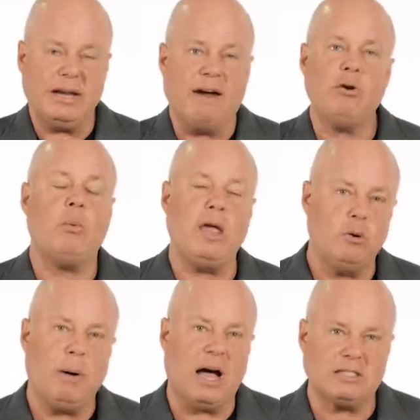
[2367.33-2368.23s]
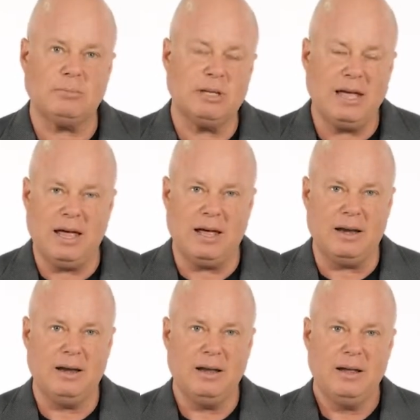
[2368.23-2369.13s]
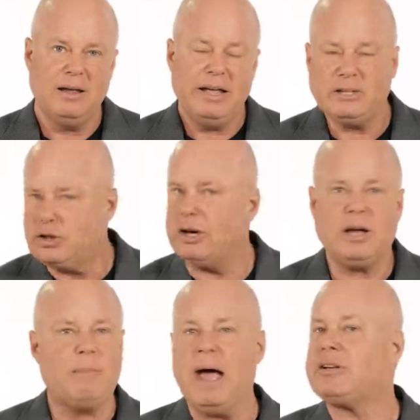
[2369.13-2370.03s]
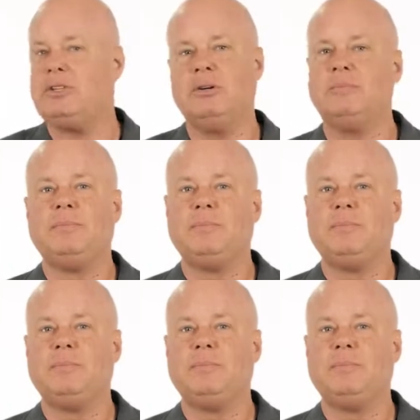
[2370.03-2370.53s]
in every way you possibly can, it's going to come back to you.